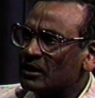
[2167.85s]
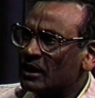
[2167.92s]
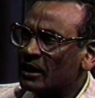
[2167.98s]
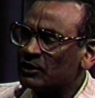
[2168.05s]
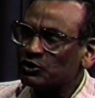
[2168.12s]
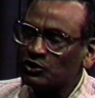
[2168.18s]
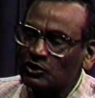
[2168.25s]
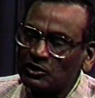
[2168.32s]

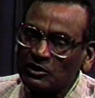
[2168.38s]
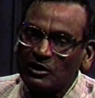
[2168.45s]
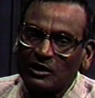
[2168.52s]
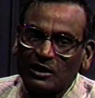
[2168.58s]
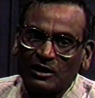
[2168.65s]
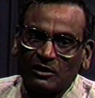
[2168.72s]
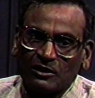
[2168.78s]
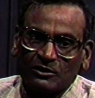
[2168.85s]
And
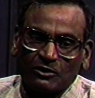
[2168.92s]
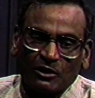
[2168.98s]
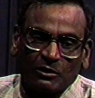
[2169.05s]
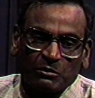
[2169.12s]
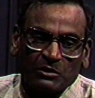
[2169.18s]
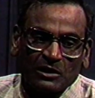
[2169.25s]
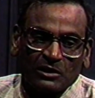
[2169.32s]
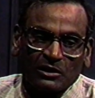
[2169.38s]
certainly it does not
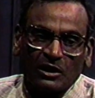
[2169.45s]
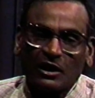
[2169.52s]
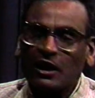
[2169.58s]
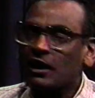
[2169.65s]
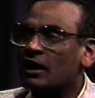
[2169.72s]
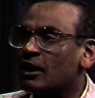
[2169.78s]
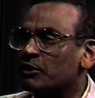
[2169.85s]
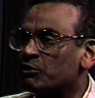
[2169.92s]
mean that I
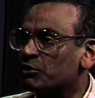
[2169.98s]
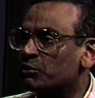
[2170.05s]
can't